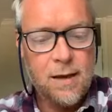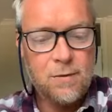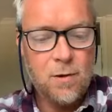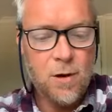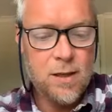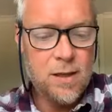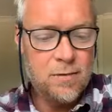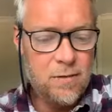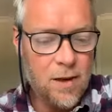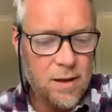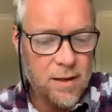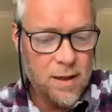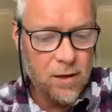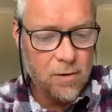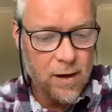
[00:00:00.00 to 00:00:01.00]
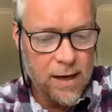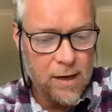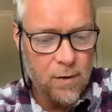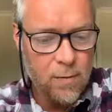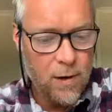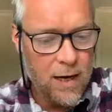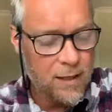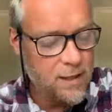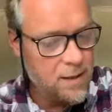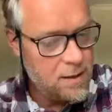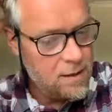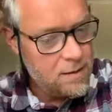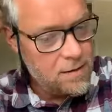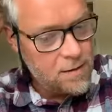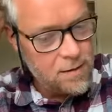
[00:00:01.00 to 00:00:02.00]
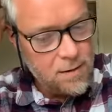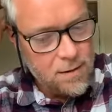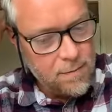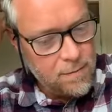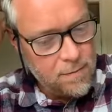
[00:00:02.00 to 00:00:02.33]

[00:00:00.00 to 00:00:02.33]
and I've got an advancing cranial practice